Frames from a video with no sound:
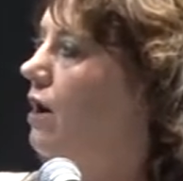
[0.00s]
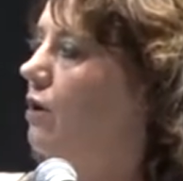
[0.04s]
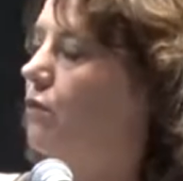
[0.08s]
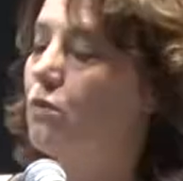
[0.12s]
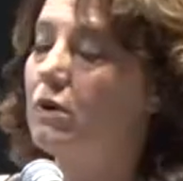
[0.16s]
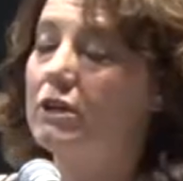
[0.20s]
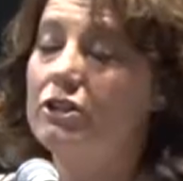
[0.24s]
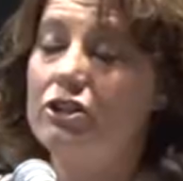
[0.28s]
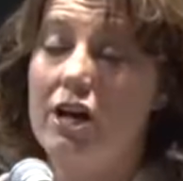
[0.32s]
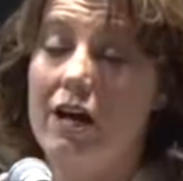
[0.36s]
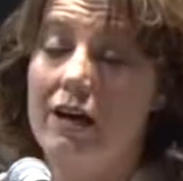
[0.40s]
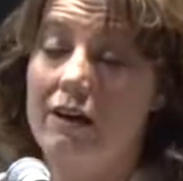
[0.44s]

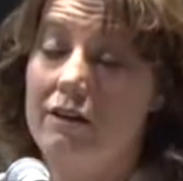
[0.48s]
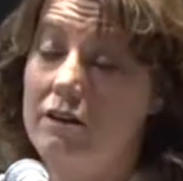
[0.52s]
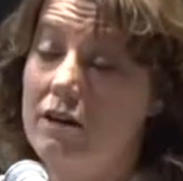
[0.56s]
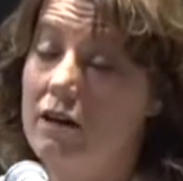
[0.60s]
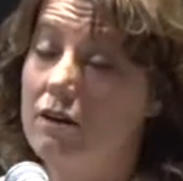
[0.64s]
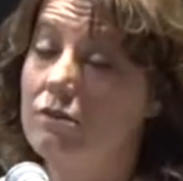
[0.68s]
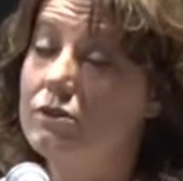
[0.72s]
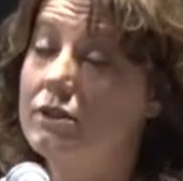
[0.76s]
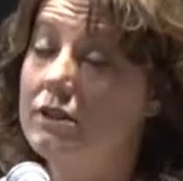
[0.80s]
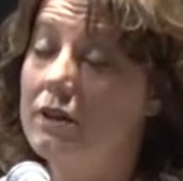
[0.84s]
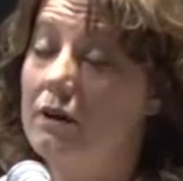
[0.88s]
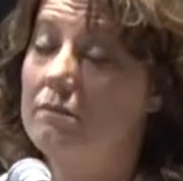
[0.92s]
which had
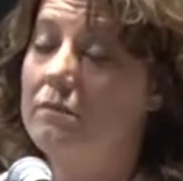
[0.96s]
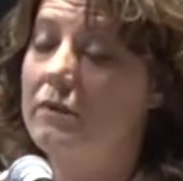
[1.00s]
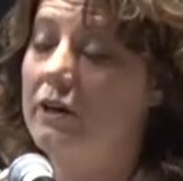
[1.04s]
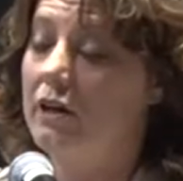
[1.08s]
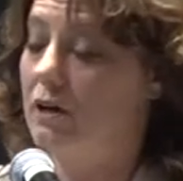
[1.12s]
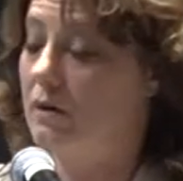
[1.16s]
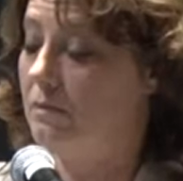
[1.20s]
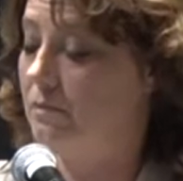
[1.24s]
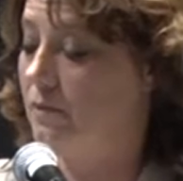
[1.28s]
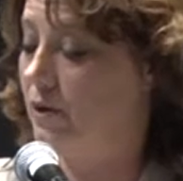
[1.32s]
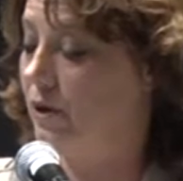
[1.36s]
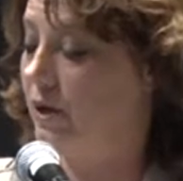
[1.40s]
no
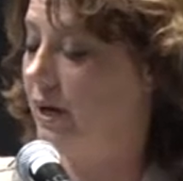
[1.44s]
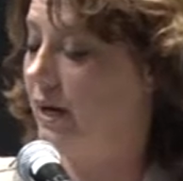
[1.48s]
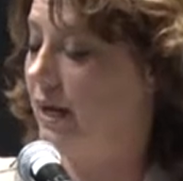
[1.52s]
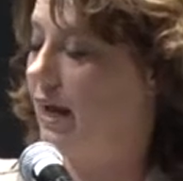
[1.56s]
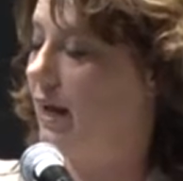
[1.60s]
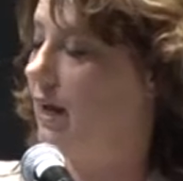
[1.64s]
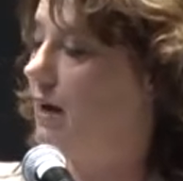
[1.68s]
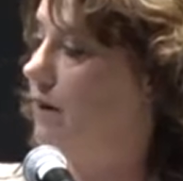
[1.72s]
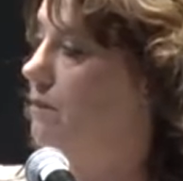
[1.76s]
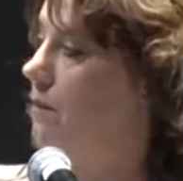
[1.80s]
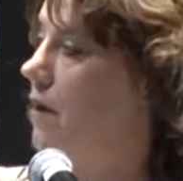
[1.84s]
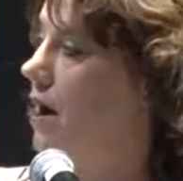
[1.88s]
subtherapeutic
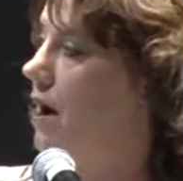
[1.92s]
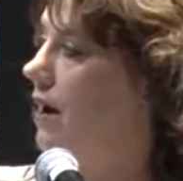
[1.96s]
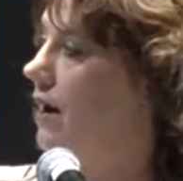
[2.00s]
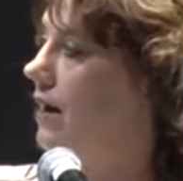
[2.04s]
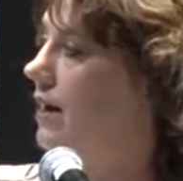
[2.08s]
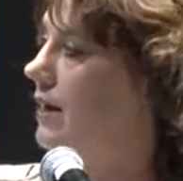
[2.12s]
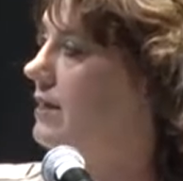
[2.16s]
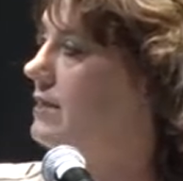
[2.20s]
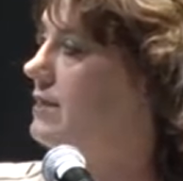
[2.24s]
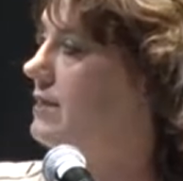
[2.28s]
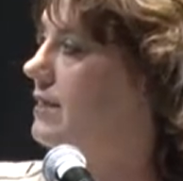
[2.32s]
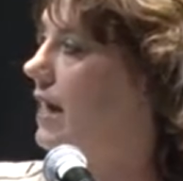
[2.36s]

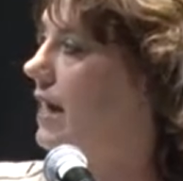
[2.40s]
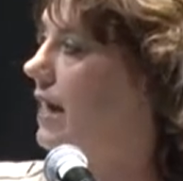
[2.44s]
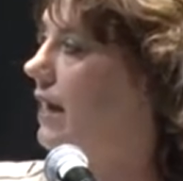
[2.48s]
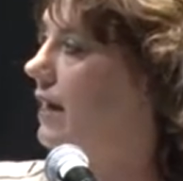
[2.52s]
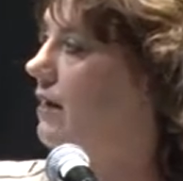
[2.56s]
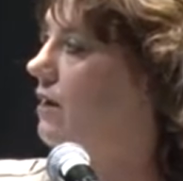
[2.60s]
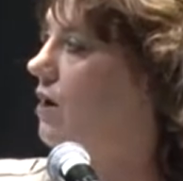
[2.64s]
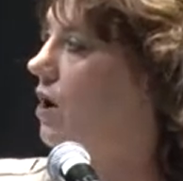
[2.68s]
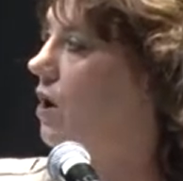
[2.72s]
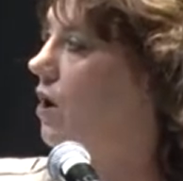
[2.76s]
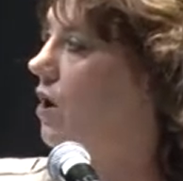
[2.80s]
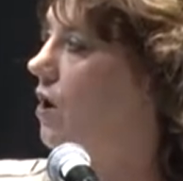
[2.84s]
antibiotics,
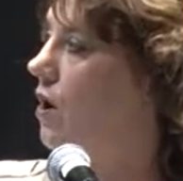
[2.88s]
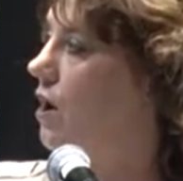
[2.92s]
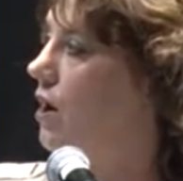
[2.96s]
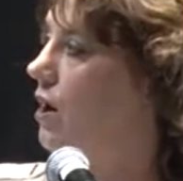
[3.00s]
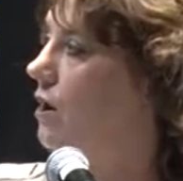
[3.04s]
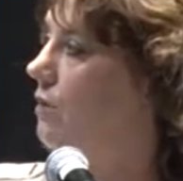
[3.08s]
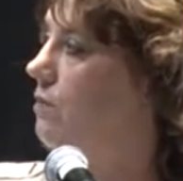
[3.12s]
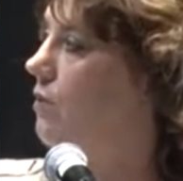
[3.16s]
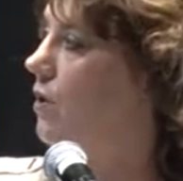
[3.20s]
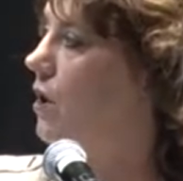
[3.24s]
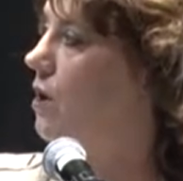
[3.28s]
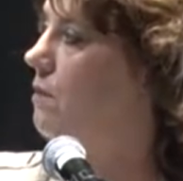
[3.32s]
and
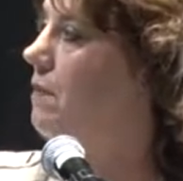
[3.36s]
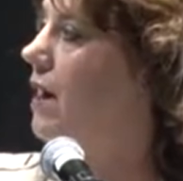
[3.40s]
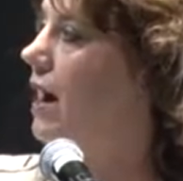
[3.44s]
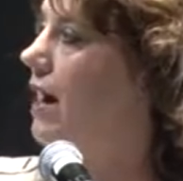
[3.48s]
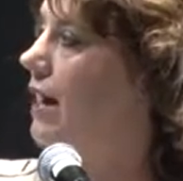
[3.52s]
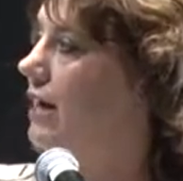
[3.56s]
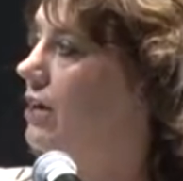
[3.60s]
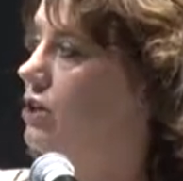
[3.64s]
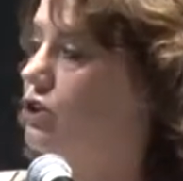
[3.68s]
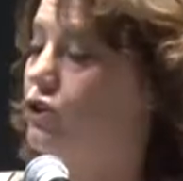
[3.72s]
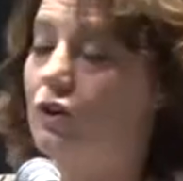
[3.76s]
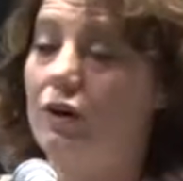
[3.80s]
our
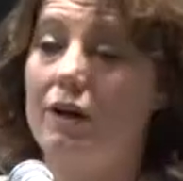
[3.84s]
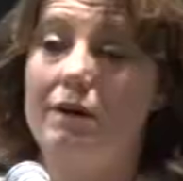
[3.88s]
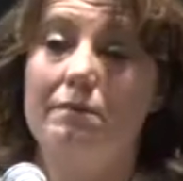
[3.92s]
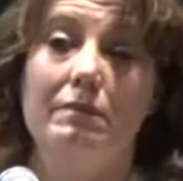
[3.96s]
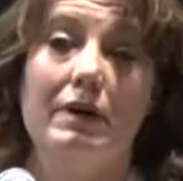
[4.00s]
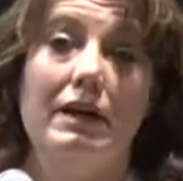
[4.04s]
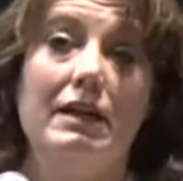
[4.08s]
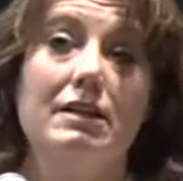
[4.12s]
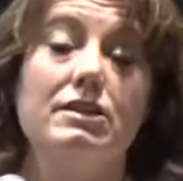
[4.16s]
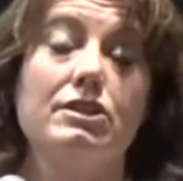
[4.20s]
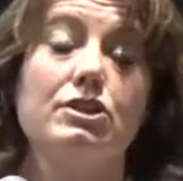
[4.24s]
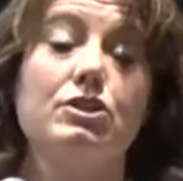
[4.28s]
probiotic
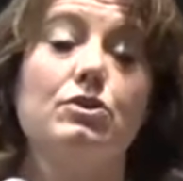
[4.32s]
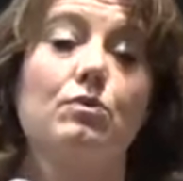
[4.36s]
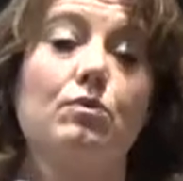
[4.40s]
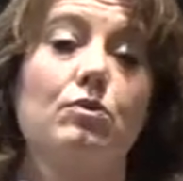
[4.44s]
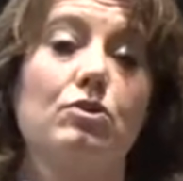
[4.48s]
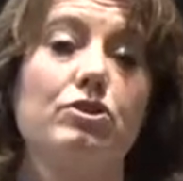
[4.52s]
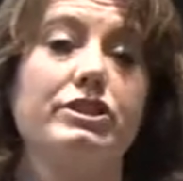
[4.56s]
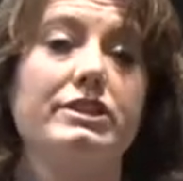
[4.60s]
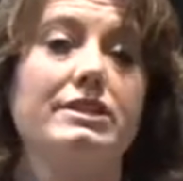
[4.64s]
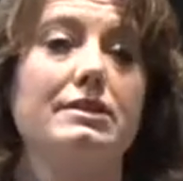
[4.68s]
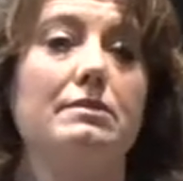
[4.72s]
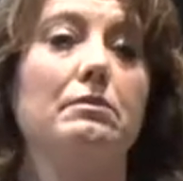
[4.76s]
treatments
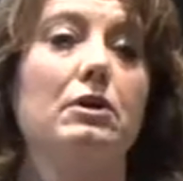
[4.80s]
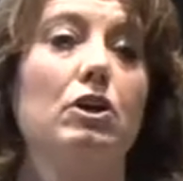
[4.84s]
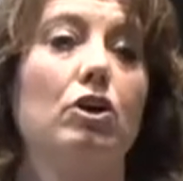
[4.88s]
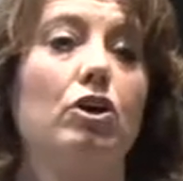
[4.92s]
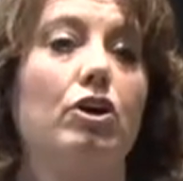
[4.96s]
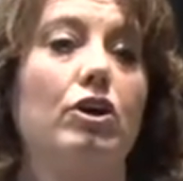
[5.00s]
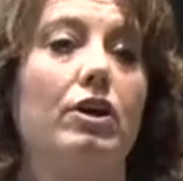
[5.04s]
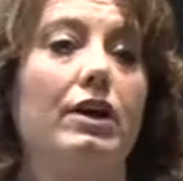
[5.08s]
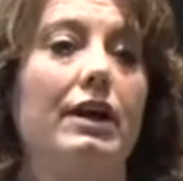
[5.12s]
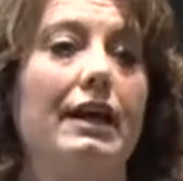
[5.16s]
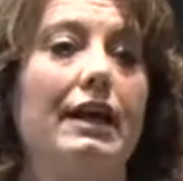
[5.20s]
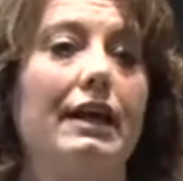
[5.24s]
were
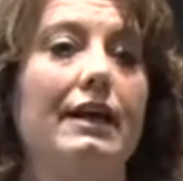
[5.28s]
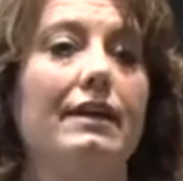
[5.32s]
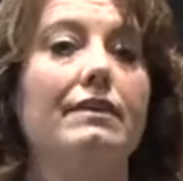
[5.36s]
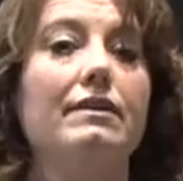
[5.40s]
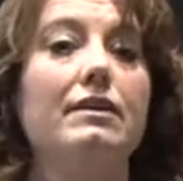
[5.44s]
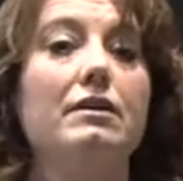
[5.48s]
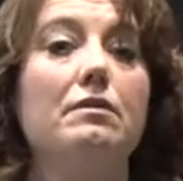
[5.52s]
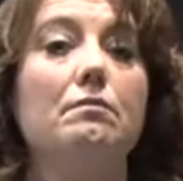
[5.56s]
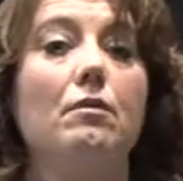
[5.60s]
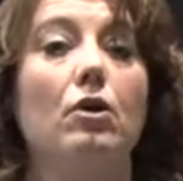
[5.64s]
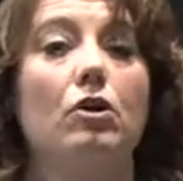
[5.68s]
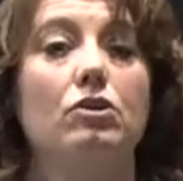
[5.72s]
similar in
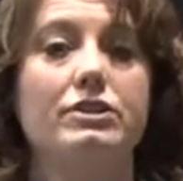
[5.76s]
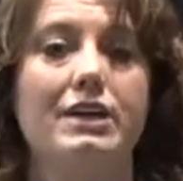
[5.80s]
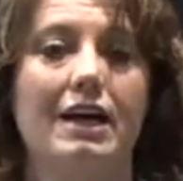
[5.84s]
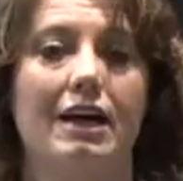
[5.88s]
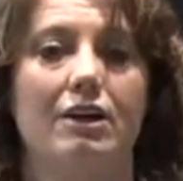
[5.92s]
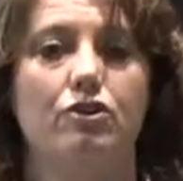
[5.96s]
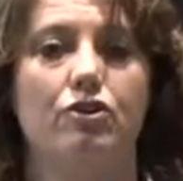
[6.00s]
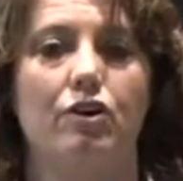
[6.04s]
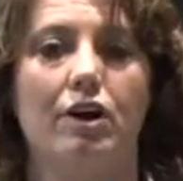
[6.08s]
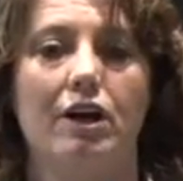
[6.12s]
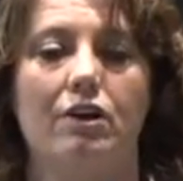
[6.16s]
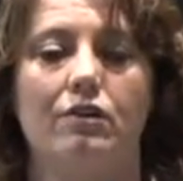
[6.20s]
the
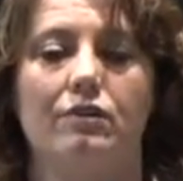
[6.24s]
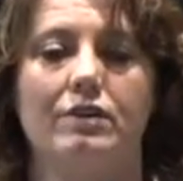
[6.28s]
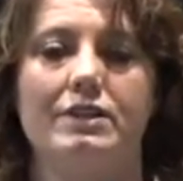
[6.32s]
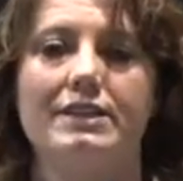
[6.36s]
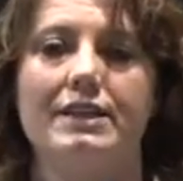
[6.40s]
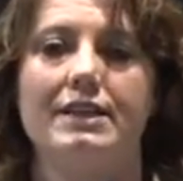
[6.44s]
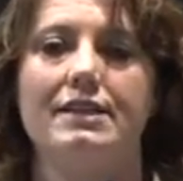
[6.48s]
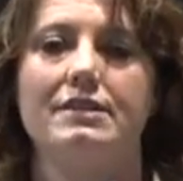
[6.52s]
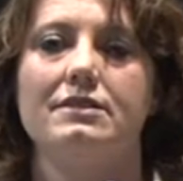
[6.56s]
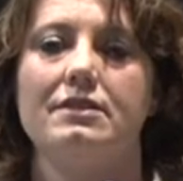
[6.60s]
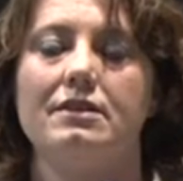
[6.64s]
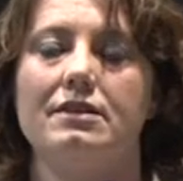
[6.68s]
multi-drug
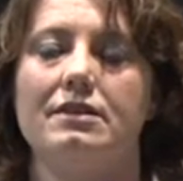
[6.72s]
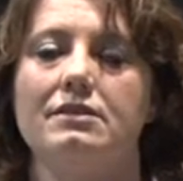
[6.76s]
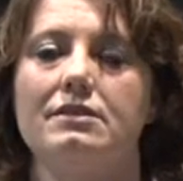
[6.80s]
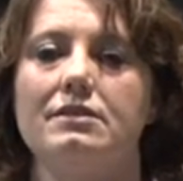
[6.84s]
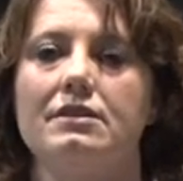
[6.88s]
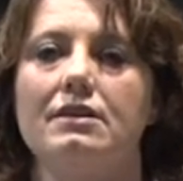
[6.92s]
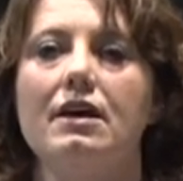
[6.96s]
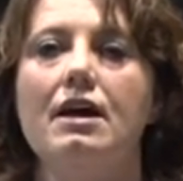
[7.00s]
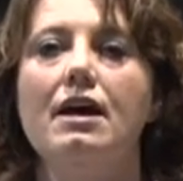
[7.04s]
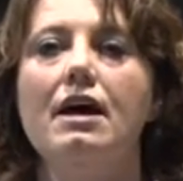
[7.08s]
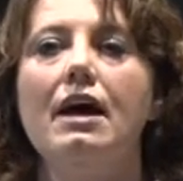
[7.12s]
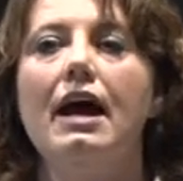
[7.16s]
resistance.